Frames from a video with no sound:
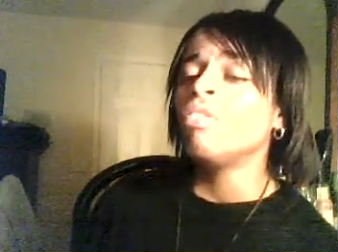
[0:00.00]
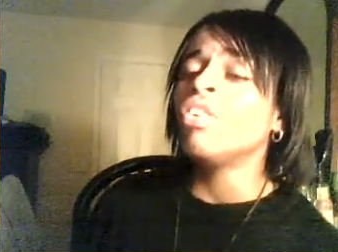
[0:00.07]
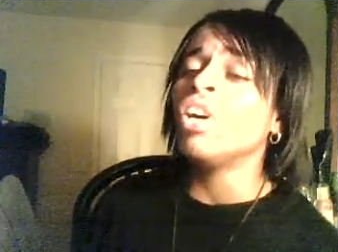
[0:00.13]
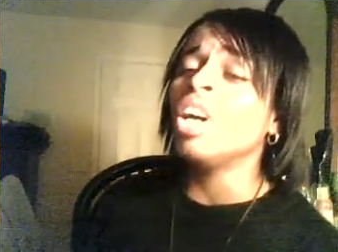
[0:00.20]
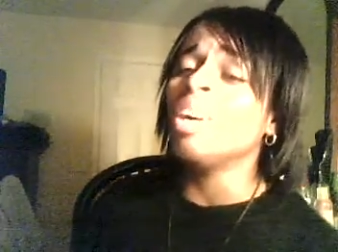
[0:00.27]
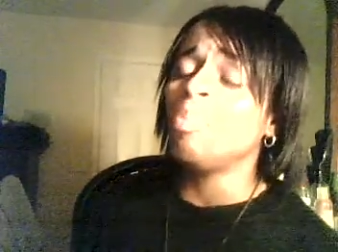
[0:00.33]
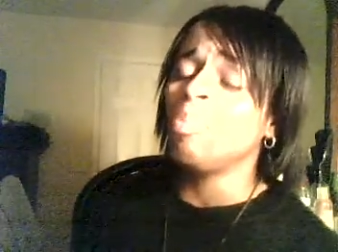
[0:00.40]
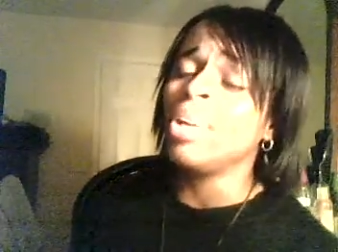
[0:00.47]

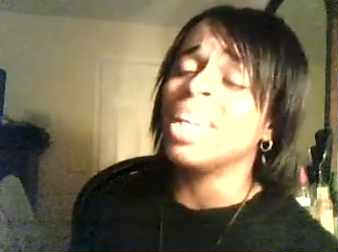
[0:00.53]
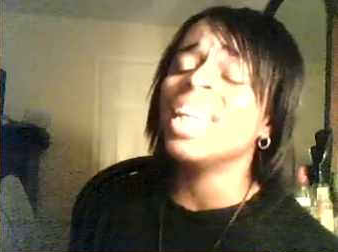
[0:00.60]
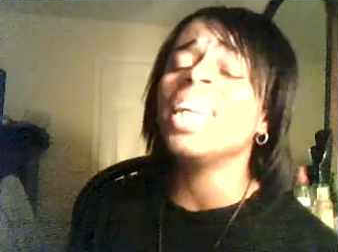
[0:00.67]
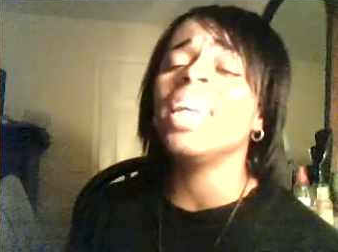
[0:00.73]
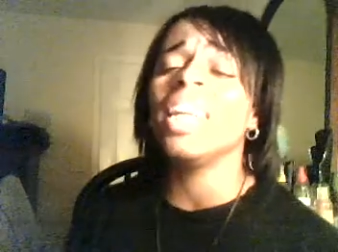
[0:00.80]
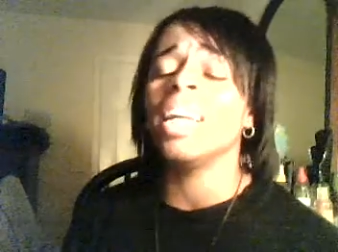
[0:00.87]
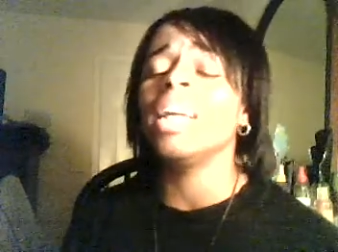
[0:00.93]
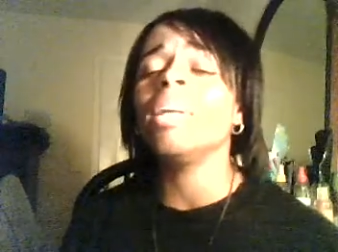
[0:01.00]
for
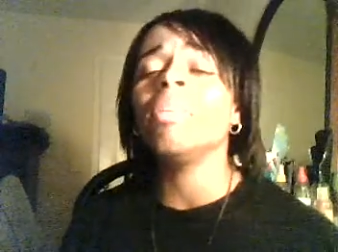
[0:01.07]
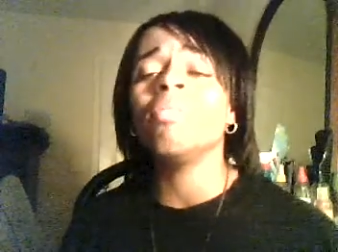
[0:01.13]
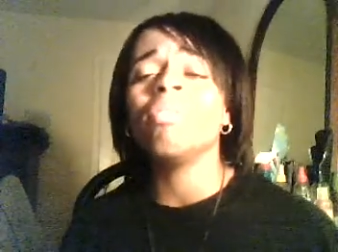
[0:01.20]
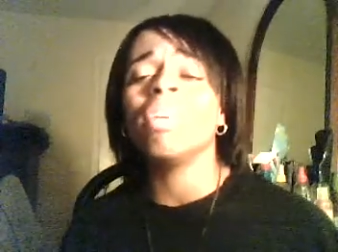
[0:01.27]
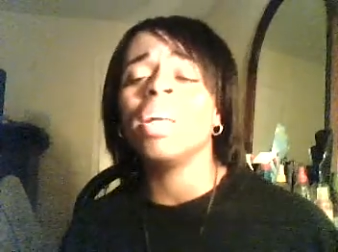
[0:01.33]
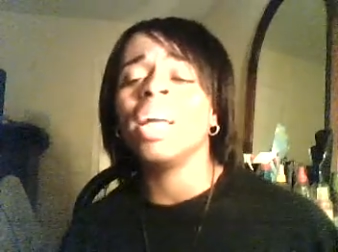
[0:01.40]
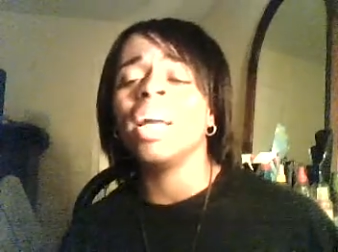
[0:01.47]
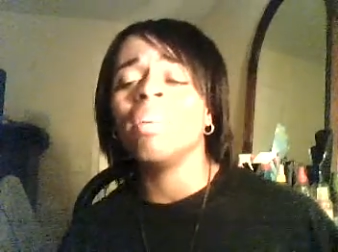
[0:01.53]
being
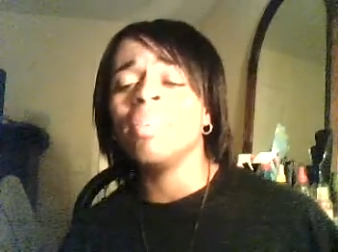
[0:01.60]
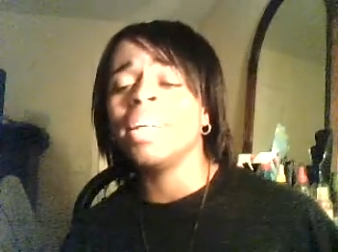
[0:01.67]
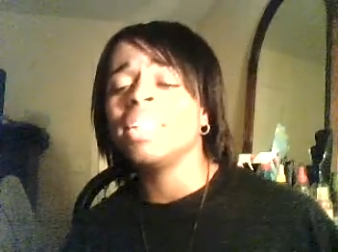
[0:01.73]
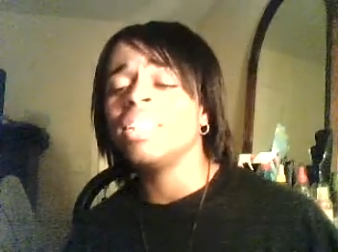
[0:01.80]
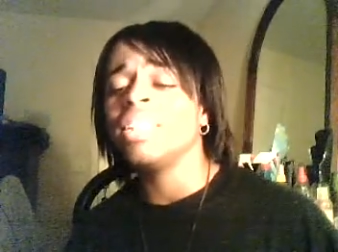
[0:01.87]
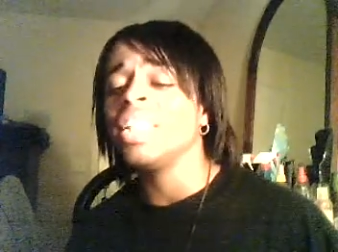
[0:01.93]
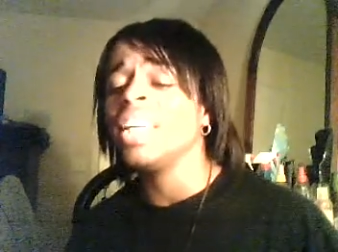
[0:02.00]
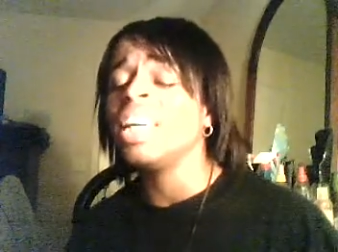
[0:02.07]
very
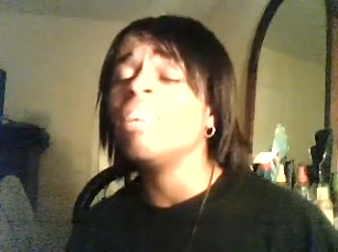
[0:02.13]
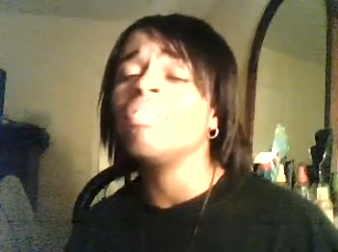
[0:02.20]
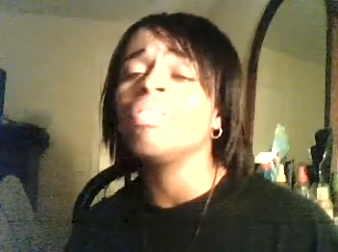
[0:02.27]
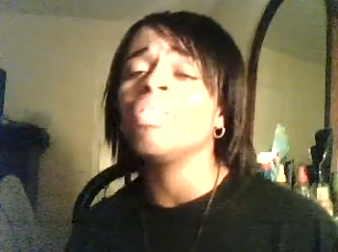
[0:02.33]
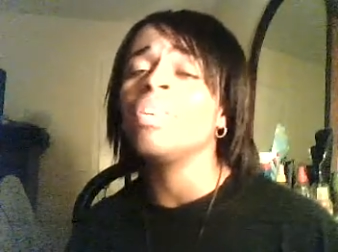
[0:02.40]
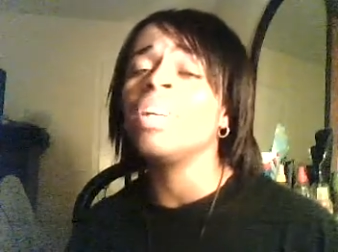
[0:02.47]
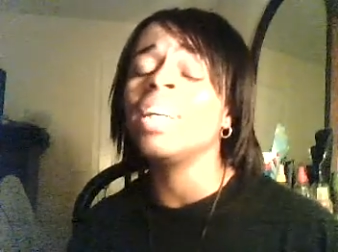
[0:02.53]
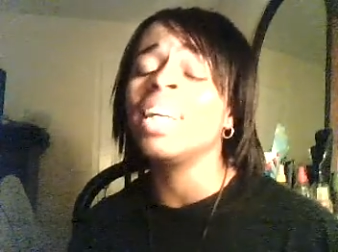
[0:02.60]

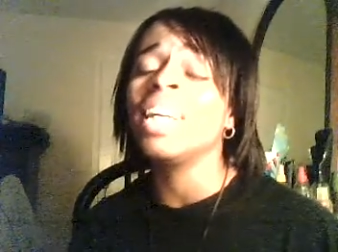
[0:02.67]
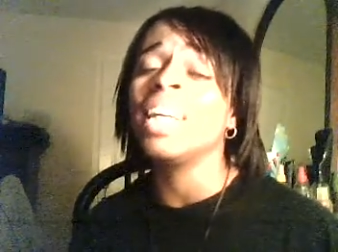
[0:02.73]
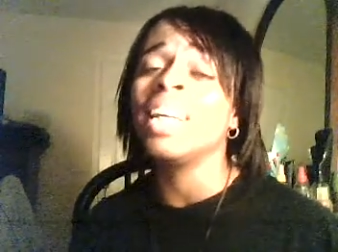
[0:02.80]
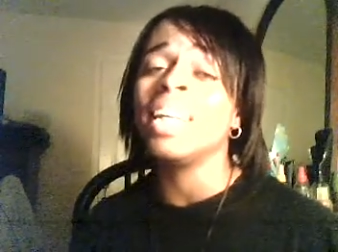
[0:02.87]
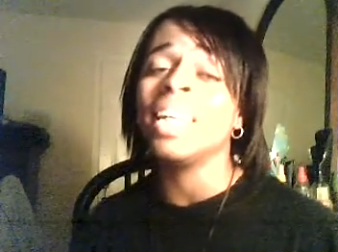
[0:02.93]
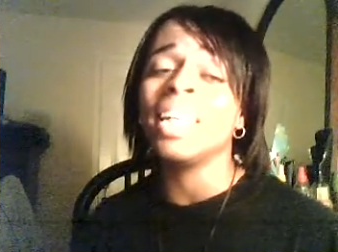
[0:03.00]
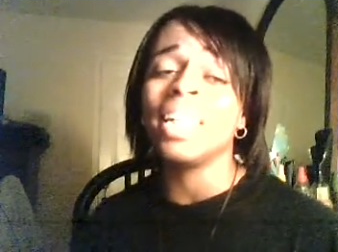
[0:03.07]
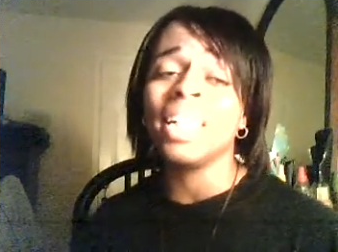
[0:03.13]

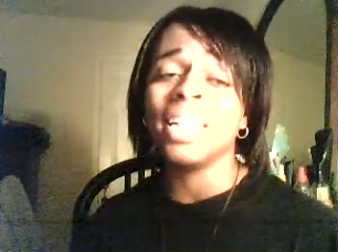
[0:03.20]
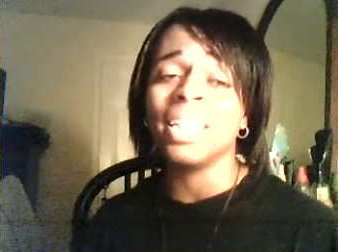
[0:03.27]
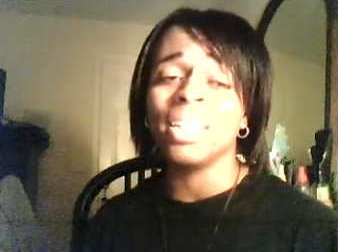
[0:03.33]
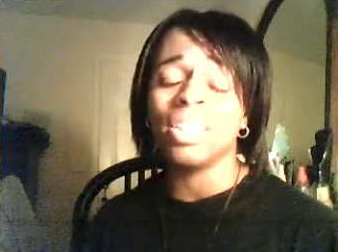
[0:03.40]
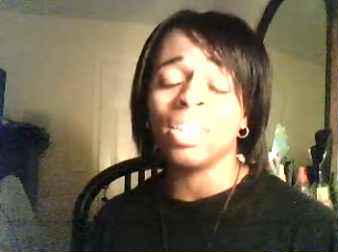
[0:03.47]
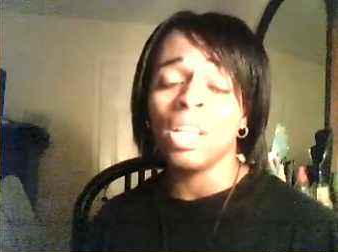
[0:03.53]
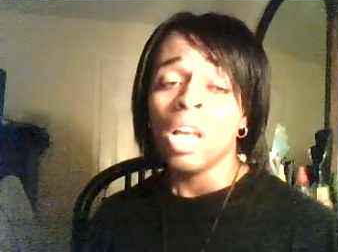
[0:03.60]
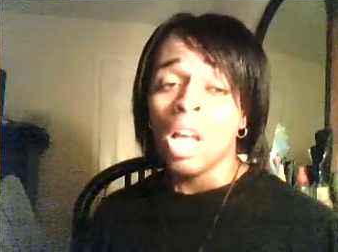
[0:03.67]
different.
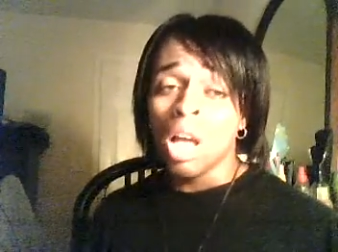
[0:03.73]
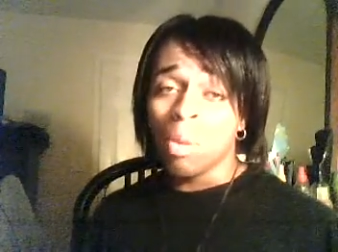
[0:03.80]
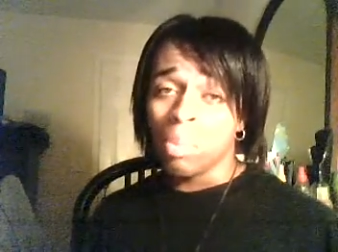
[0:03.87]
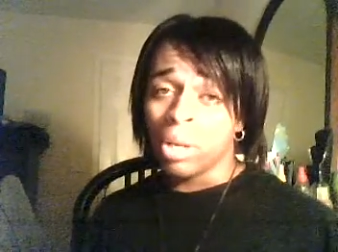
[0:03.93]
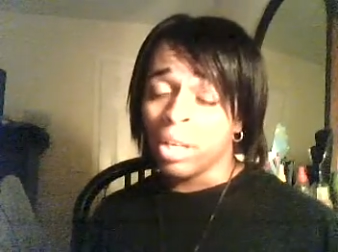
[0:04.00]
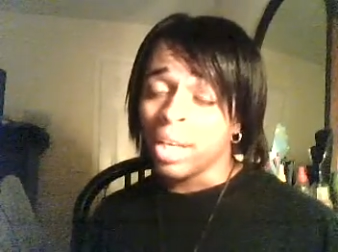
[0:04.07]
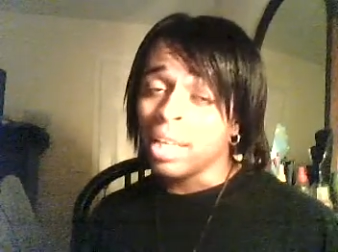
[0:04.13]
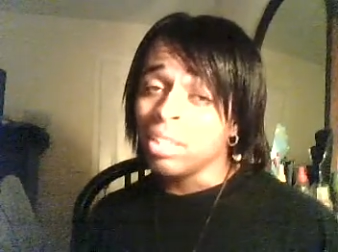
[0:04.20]

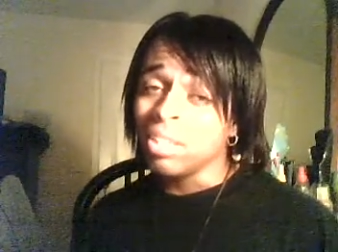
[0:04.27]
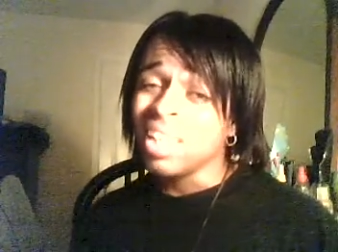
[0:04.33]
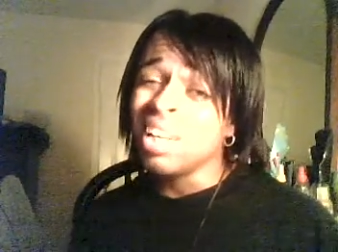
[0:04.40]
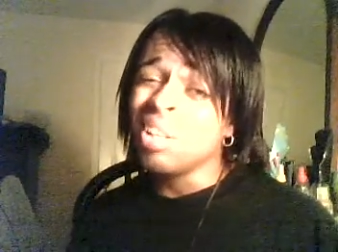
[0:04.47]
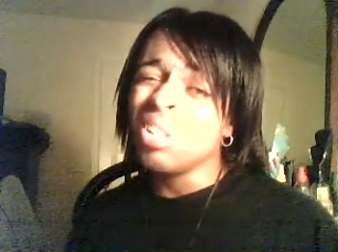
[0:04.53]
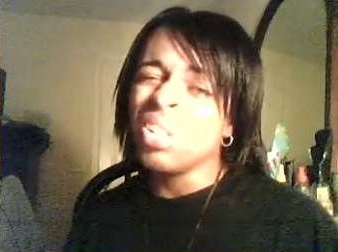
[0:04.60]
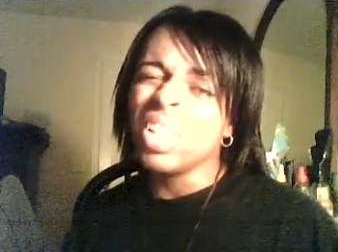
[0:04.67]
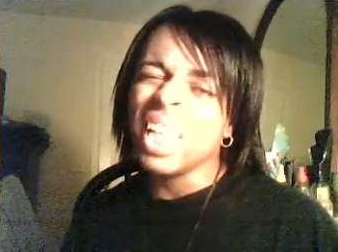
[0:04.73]
But I
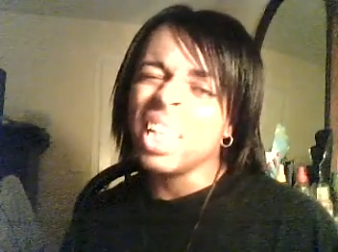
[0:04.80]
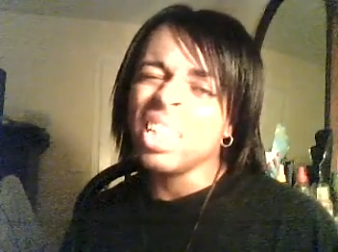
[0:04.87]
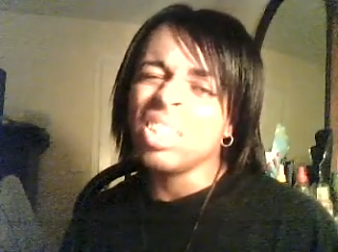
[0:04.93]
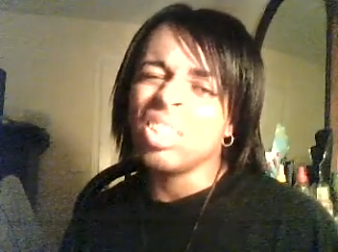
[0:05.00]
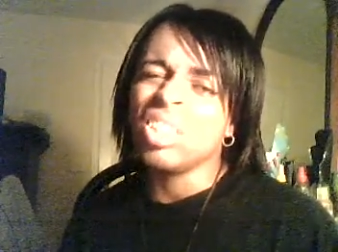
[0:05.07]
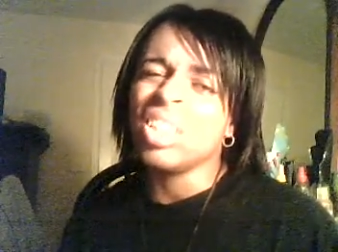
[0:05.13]
know there's